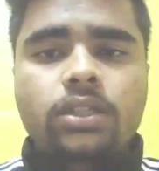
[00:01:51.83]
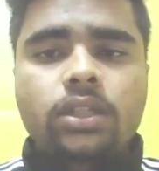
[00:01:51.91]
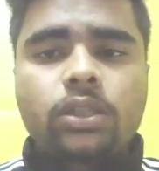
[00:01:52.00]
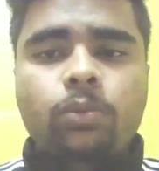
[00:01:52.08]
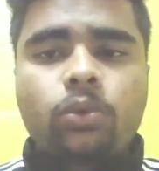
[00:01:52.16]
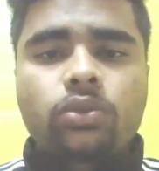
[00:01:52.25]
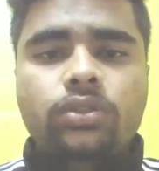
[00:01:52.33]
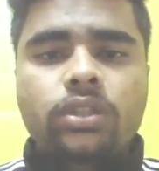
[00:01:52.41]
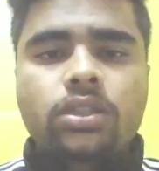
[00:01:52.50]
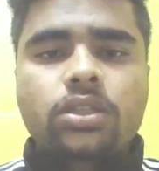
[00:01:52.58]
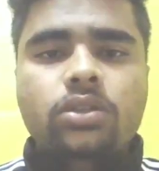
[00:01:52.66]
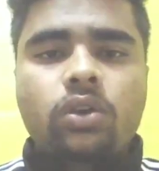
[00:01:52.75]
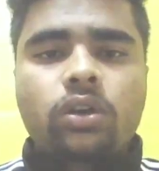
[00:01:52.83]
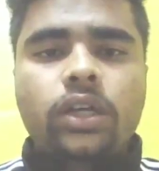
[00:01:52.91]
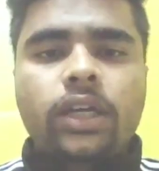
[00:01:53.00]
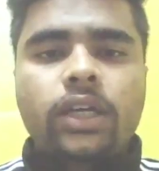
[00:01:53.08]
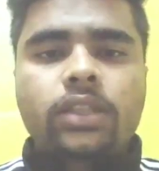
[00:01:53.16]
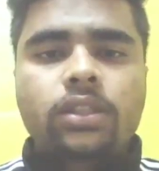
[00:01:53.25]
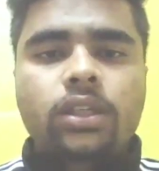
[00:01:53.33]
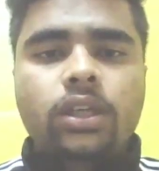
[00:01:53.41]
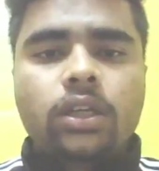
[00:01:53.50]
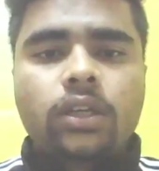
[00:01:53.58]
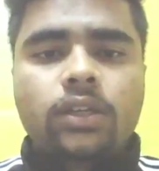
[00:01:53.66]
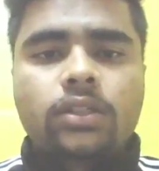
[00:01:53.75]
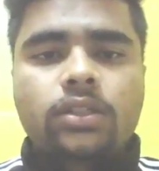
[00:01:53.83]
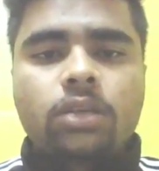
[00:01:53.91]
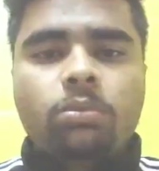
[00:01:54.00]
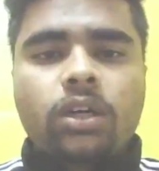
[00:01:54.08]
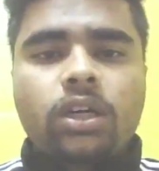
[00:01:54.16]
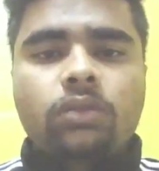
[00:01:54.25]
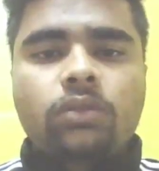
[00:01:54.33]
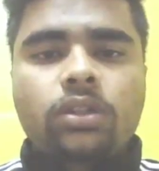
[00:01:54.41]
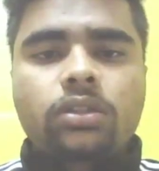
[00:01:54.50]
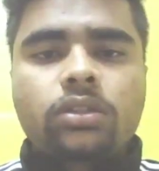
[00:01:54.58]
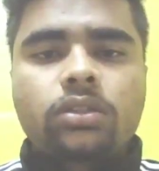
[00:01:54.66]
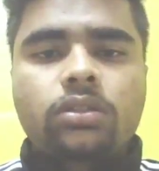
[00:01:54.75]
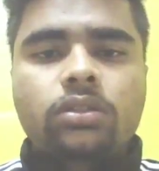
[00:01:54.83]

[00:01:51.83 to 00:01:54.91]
This process is called as semi-convergent